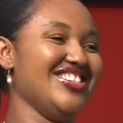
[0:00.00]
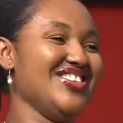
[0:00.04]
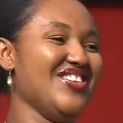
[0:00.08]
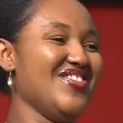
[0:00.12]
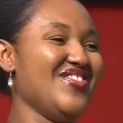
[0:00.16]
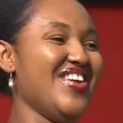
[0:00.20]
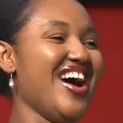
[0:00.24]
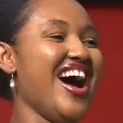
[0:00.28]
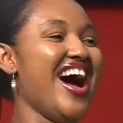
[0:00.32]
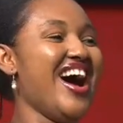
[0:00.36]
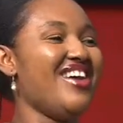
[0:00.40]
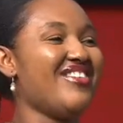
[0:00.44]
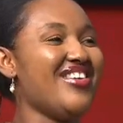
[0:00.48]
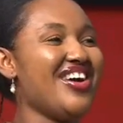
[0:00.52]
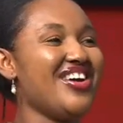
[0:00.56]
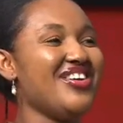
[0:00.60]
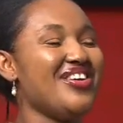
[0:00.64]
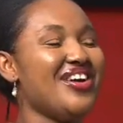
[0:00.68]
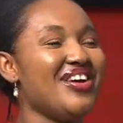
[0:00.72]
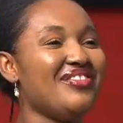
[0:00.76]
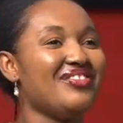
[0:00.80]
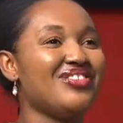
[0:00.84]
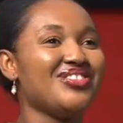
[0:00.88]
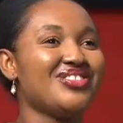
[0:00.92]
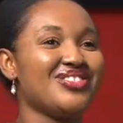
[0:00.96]
You know, but how were
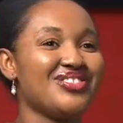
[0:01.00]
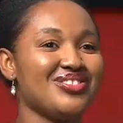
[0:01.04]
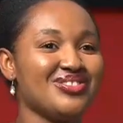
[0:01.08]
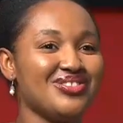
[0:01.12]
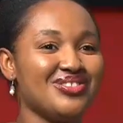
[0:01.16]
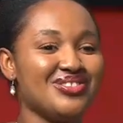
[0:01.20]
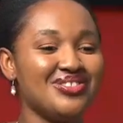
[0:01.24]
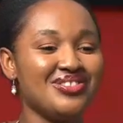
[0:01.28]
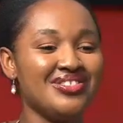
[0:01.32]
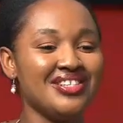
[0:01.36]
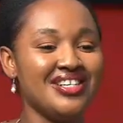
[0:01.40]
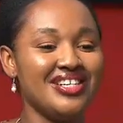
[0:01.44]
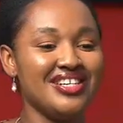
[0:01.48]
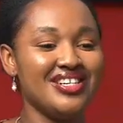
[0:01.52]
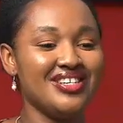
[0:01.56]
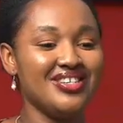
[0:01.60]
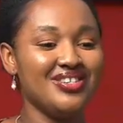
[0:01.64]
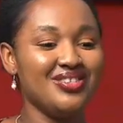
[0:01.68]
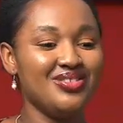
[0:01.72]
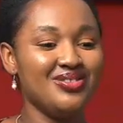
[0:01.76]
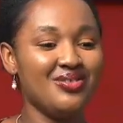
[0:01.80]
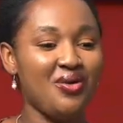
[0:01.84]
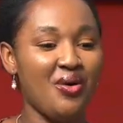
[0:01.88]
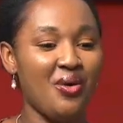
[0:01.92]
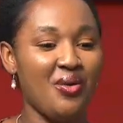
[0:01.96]
you able to,
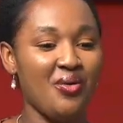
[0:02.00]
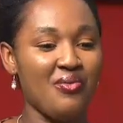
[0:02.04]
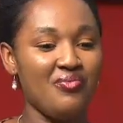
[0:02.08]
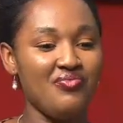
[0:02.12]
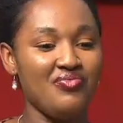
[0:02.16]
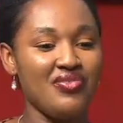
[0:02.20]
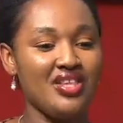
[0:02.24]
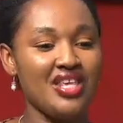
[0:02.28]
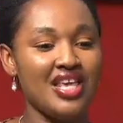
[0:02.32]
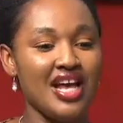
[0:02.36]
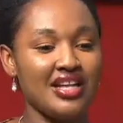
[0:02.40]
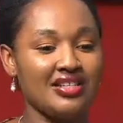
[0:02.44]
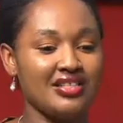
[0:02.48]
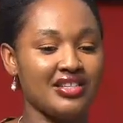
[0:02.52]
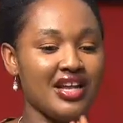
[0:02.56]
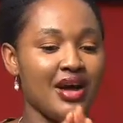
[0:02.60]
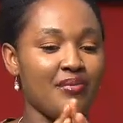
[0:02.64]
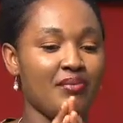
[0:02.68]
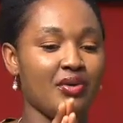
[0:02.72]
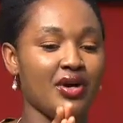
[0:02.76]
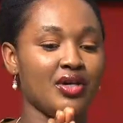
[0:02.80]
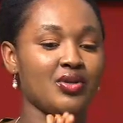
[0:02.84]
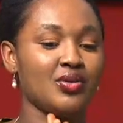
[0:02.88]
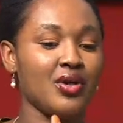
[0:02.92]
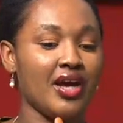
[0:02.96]
you know, get to
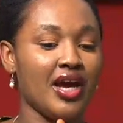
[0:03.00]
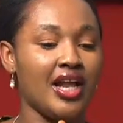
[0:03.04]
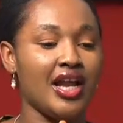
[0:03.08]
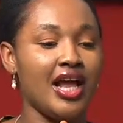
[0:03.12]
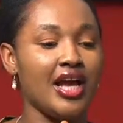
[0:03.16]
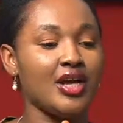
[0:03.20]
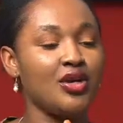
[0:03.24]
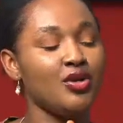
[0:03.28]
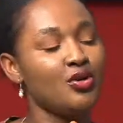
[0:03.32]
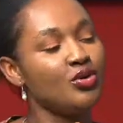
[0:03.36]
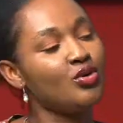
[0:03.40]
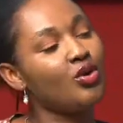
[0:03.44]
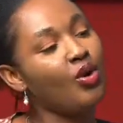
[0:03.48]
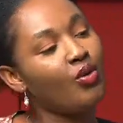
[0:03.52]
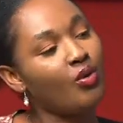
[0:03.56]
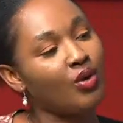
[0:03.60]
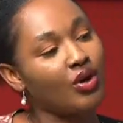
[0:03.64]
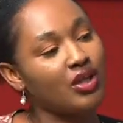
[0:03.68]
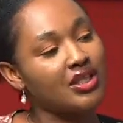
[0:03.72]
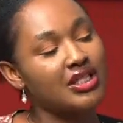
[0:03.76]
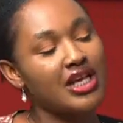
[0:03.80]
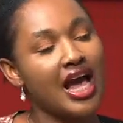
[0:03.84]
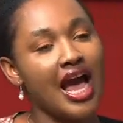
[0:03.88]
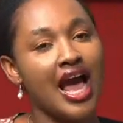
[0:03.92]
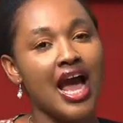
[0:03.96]
that point where you're like, you know
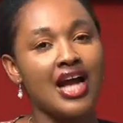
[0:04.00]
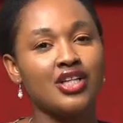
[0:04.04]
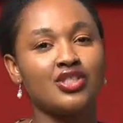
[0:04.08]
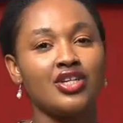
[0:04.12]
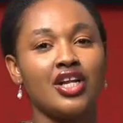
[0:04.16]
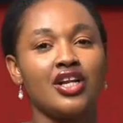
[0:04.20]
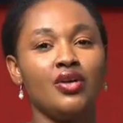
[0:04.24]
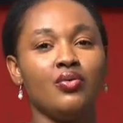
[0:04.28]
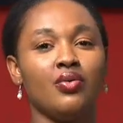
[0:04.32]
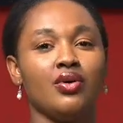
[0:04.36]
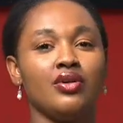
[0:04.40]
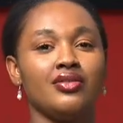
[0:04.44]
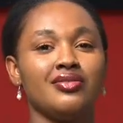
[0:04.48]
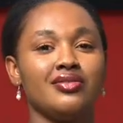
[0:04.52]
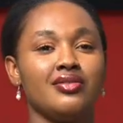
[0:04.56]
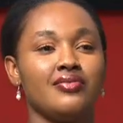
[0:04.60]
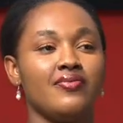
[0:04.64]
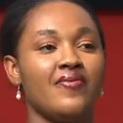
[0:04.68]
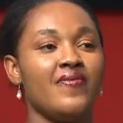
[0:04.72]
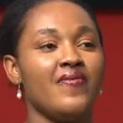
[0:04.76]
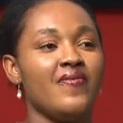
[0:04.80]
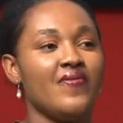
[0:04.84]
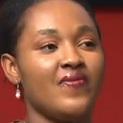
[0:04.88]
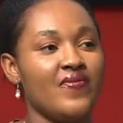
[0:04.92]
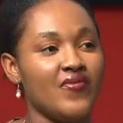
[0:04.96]
what, I actually want
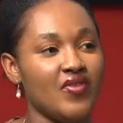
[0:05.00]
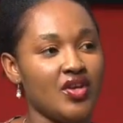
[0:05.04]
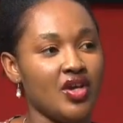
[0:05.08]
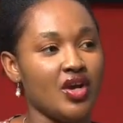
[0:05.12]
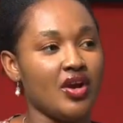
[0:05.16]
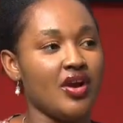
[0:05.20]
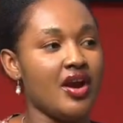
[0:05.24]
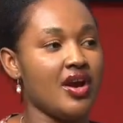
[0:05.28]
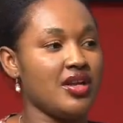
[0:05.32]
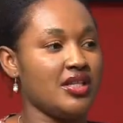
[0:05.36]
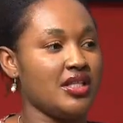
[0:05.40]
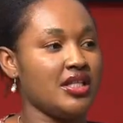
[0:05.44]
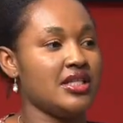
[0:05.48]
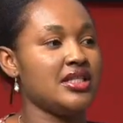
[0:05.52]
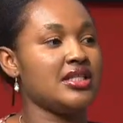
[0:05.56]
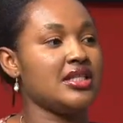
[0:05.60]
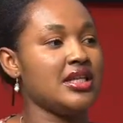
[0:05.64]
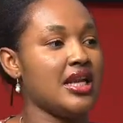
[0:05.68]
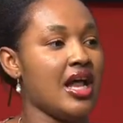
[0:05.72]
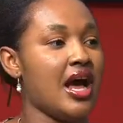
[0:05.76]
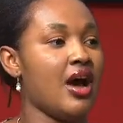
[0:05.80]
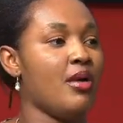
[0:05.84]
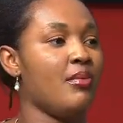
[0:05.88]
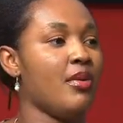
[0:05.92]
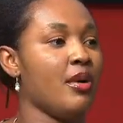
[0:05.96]
to figure this
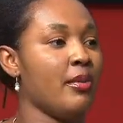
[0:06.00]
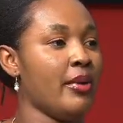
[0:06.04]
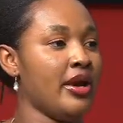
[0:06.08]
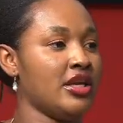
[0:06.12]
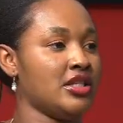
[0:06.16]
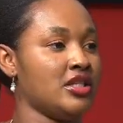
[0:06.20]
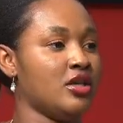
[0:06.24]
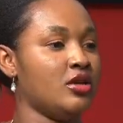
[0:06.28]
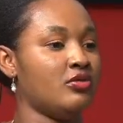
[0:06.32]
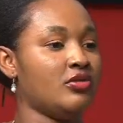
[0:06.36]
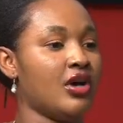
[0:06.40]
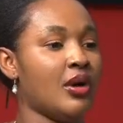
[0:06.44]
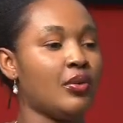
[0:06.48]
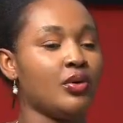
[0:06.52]
thing out by myself.